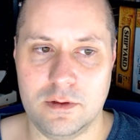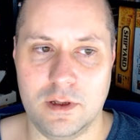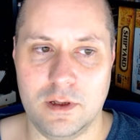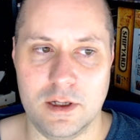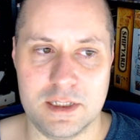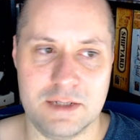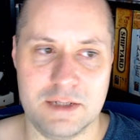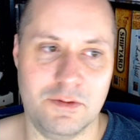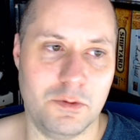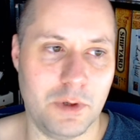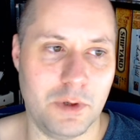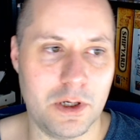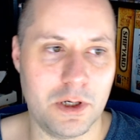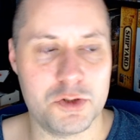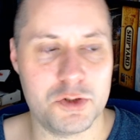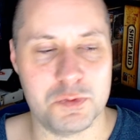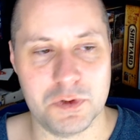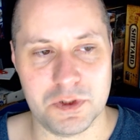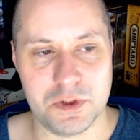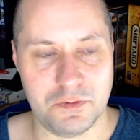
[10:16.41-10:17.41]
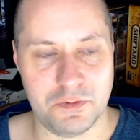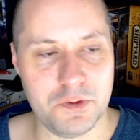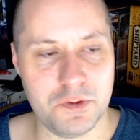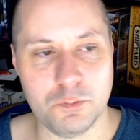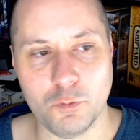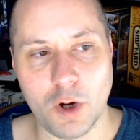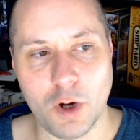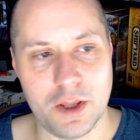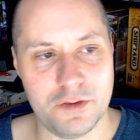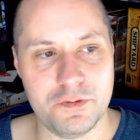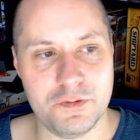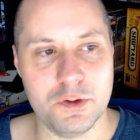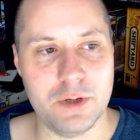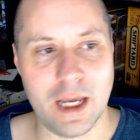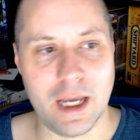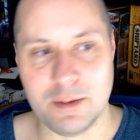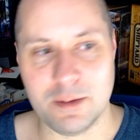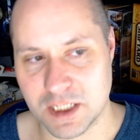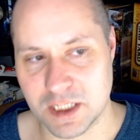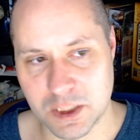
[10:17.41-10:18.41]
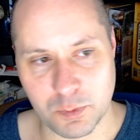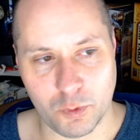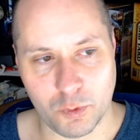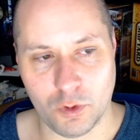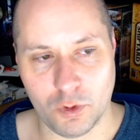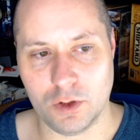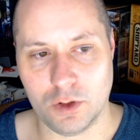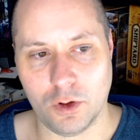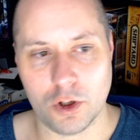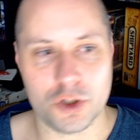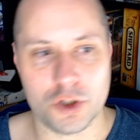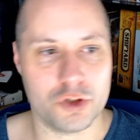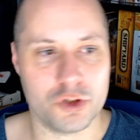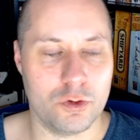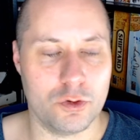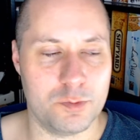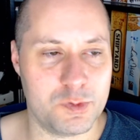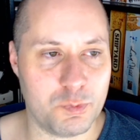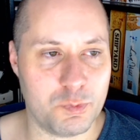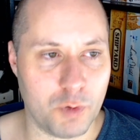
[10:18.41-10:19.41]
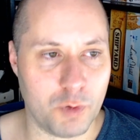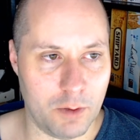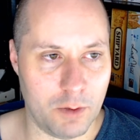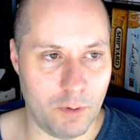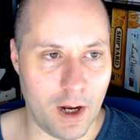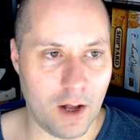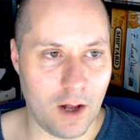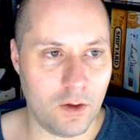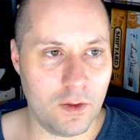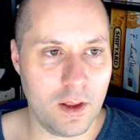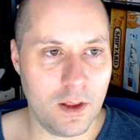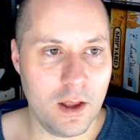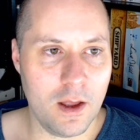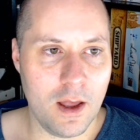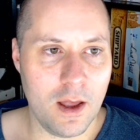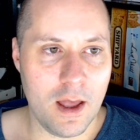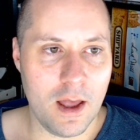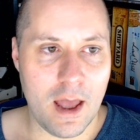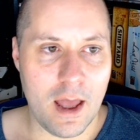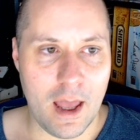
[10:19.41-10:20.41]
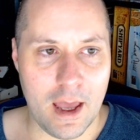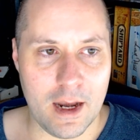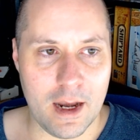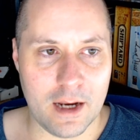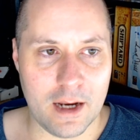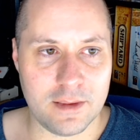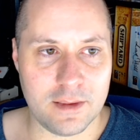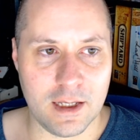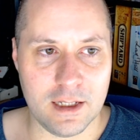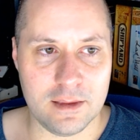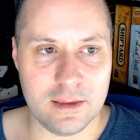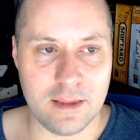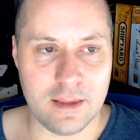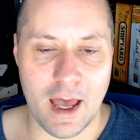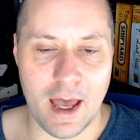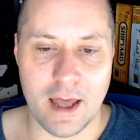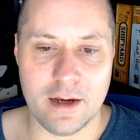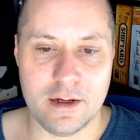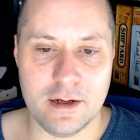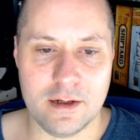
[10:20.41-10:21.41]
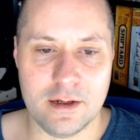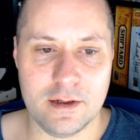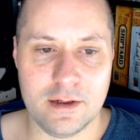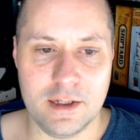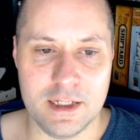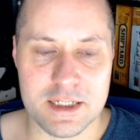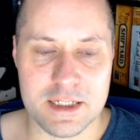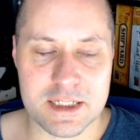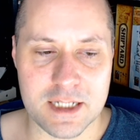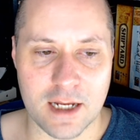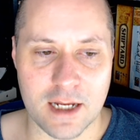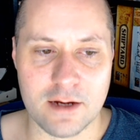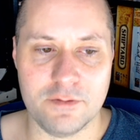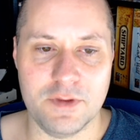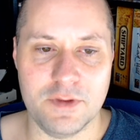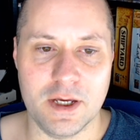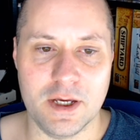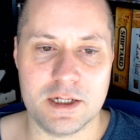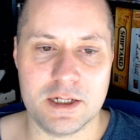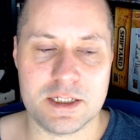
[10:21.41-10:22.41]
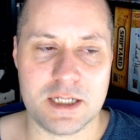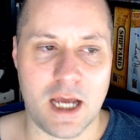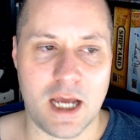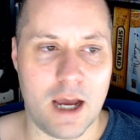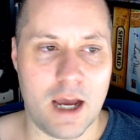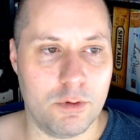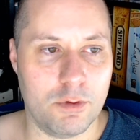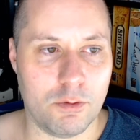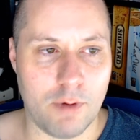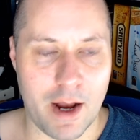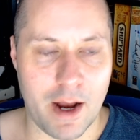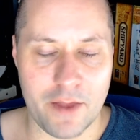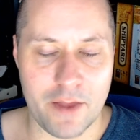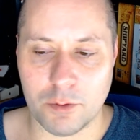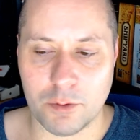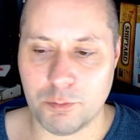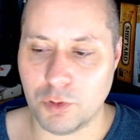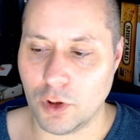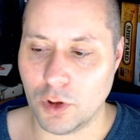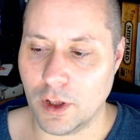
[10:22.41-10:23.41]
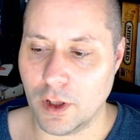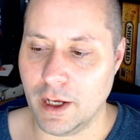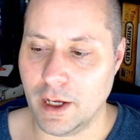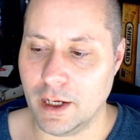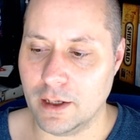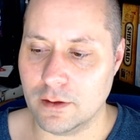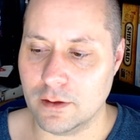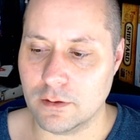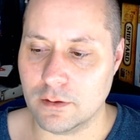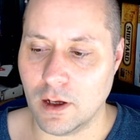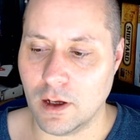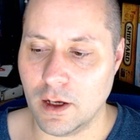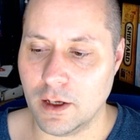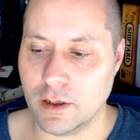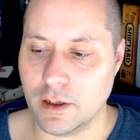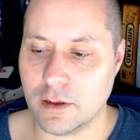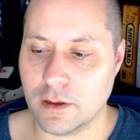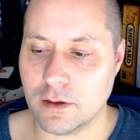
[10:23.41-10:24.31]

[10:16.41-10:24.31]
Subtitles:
Seven Wonders was one of the few games that supported large groups pretty well, and I think that instead of this, I would rather play like